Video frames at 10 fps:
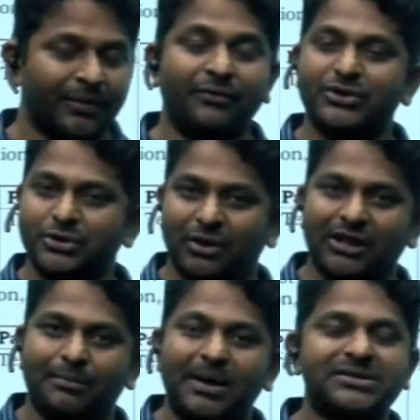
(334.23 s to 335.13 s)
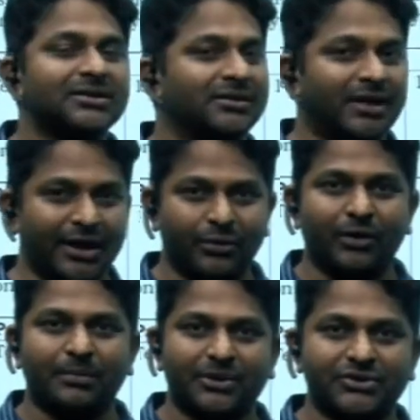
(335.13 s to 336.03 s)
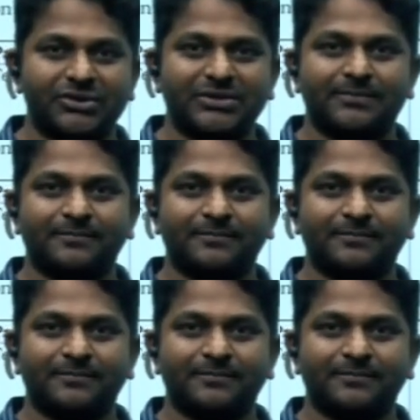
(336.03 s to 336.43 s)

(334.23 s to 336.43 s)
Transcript: I wish you all the best. Thank you very much.